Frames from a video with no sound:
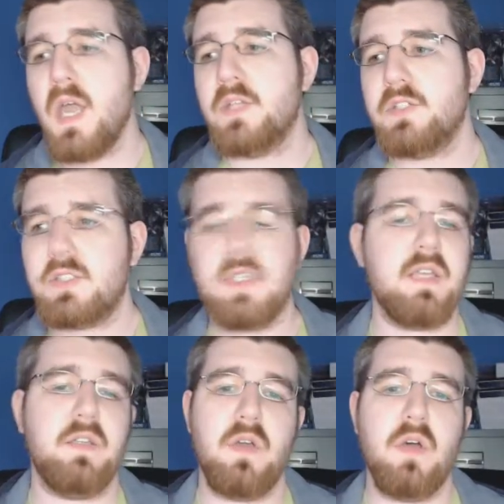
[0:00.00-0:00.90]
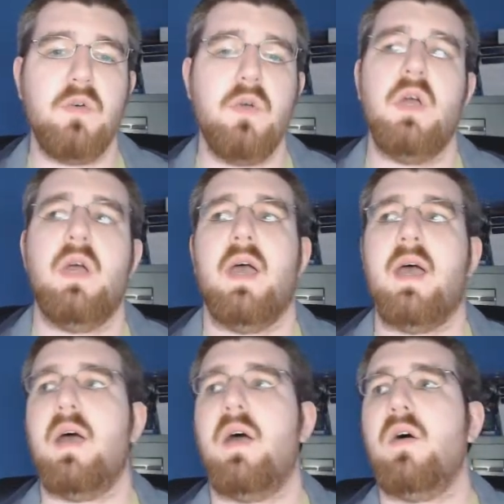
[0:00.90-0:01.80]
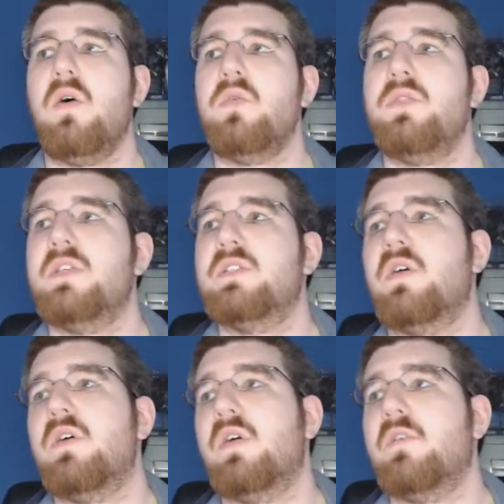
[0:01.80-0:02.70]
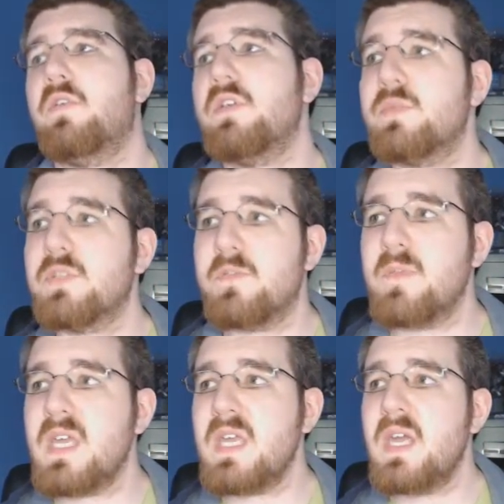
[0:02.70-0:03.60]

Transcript: just to let you know how things are going over Christmas for me,